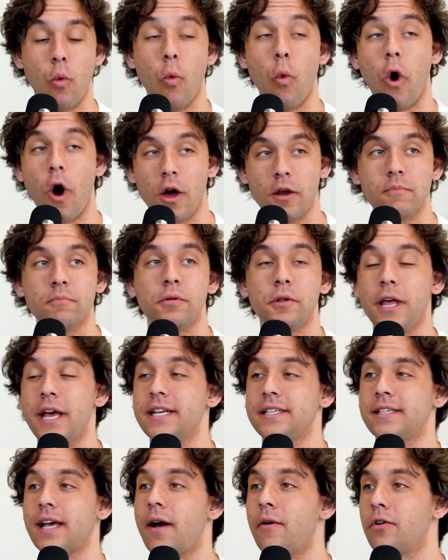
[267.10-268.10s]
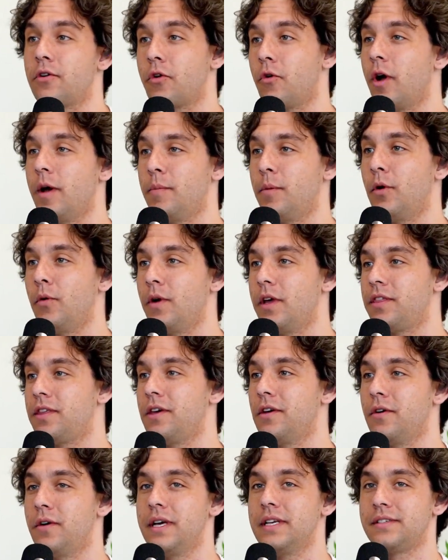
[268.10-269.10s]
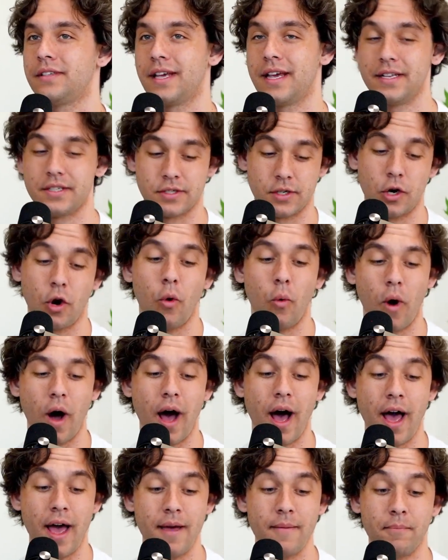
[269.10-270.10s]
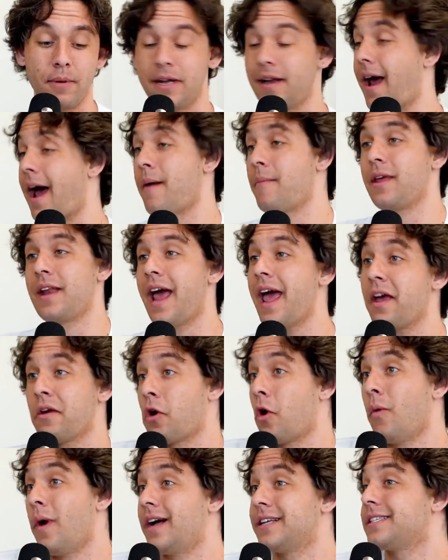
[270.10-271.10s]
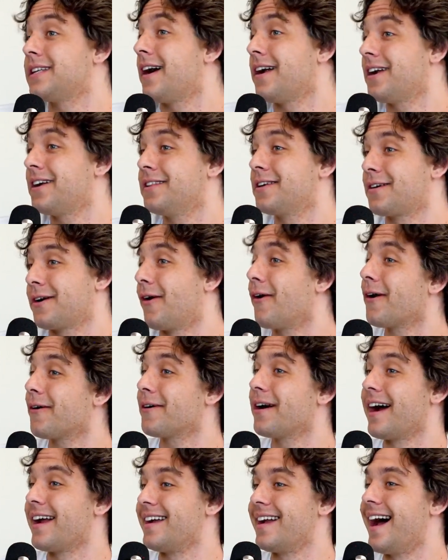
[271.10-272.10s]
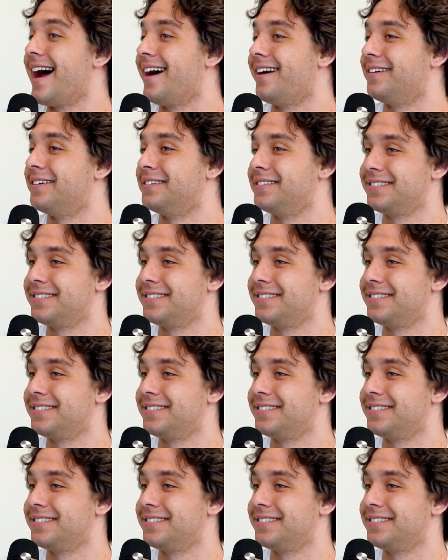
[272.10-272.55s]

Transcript: one place I would quibble with you is Kawhi, but I mean, hey, Kawhi's not on the court right now.